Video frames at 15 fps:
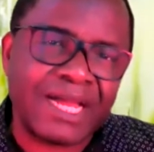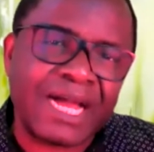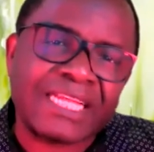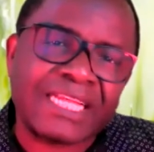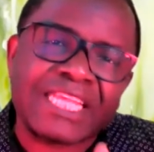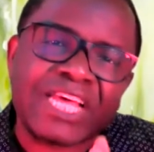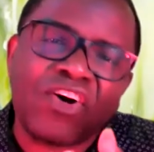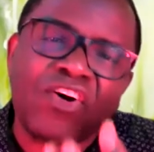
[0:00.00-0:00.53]

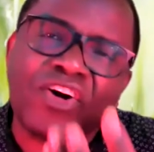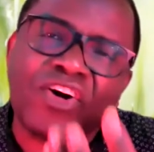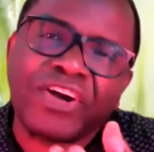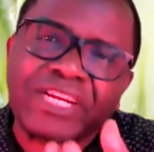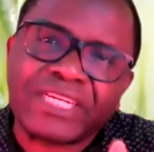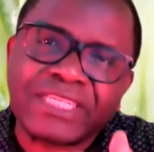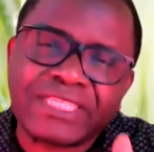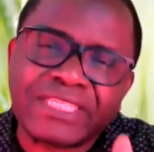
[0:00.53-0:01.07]
are the
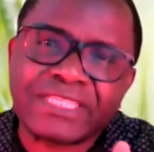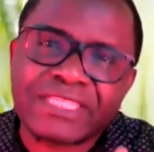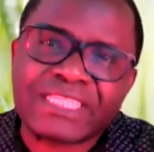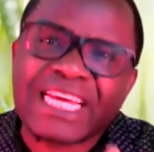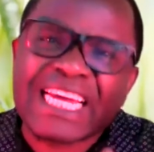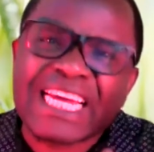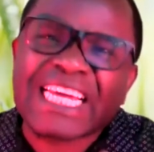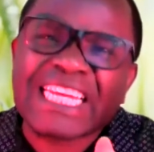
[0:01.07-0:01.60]
oil,
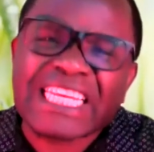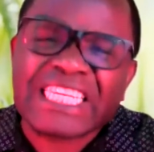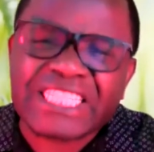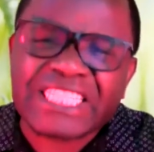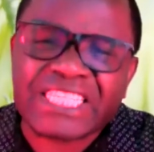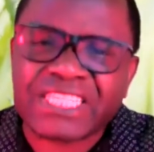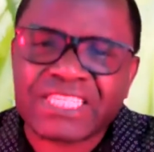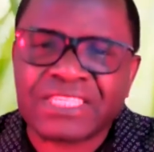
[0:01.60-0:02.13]
the
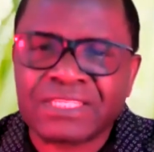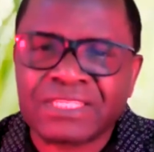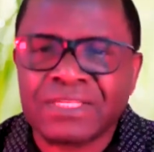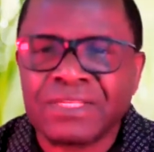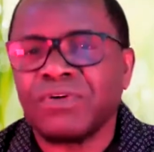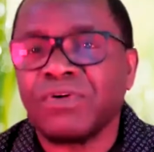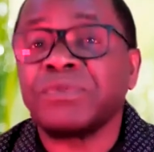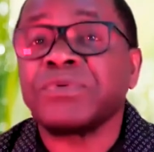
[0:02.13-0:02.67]
grease
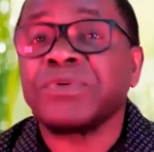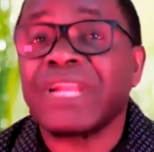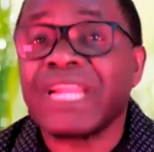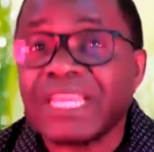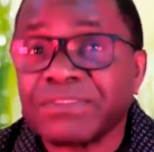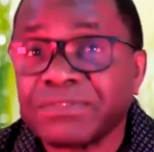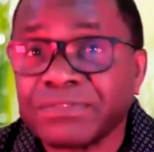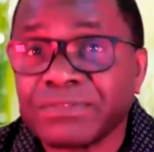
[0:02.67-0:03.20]
of your
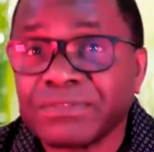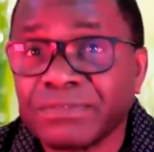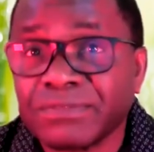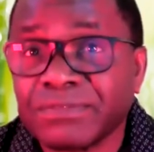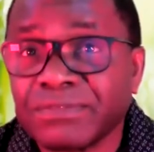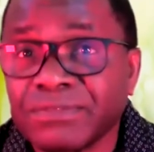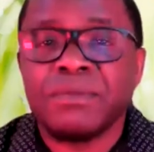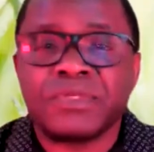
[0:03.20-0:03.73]
life.
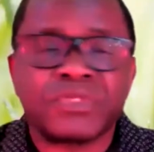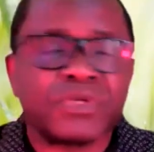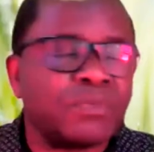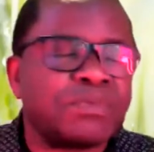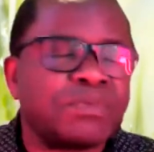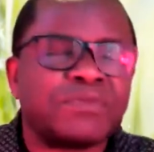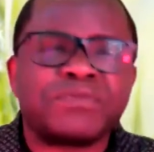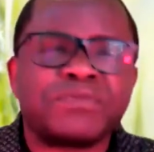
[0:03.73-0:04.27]
So
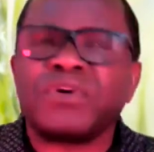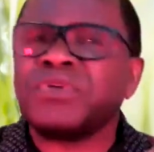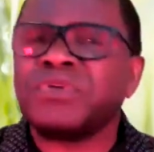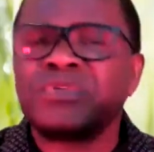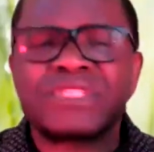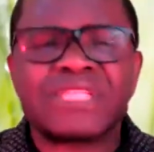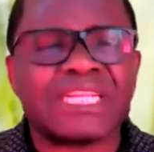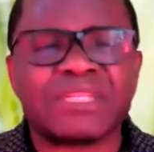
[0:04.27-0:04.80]
before you
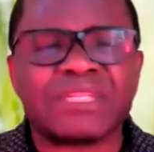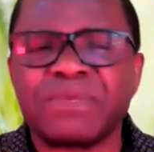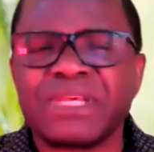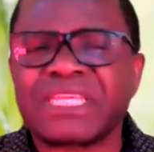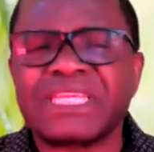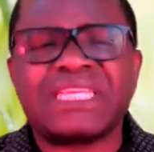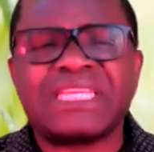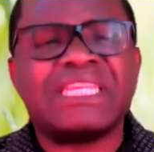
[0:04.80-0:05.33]
start
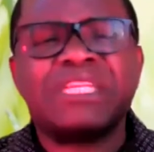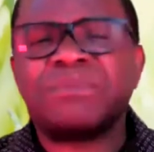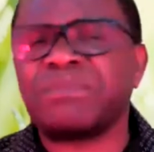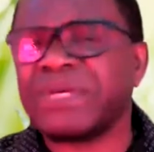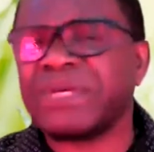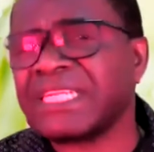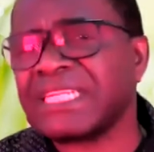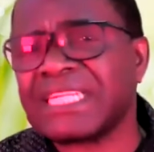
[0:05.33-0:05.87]
making
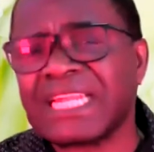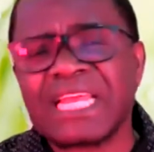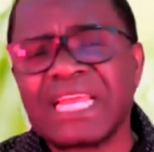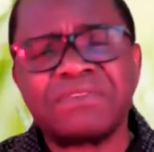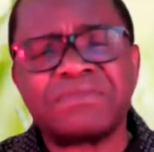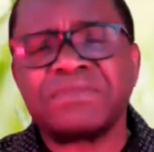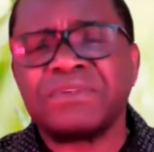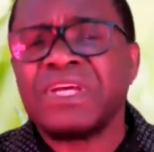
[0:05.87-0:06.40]
independent
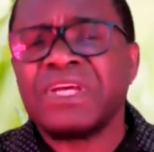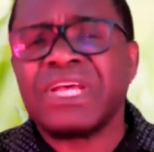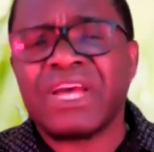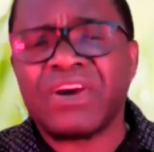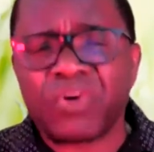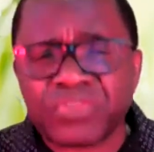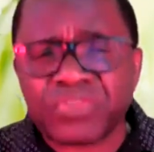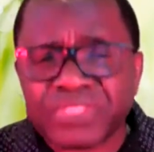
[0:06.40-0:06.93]
life
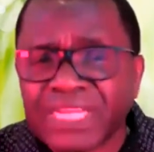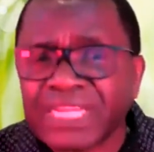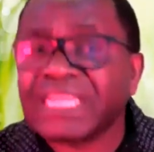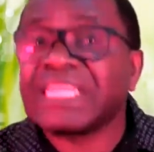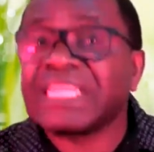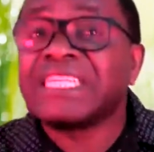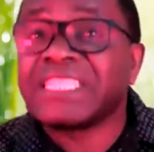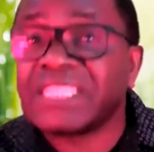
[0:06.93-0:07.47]

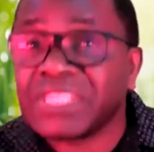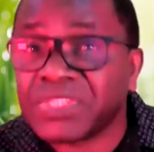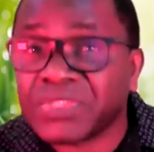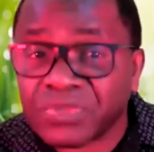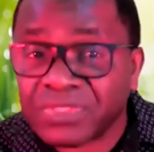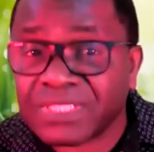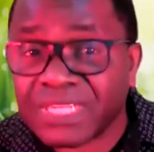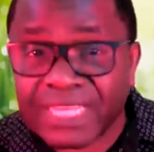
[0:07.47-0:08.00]
altering
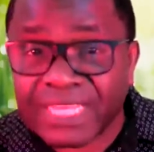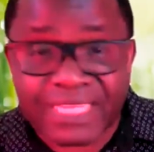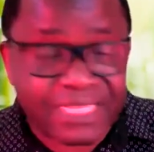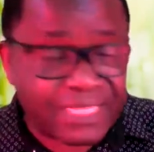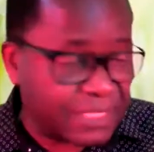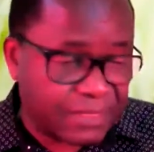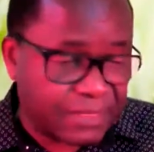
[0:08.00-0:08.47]
decisions like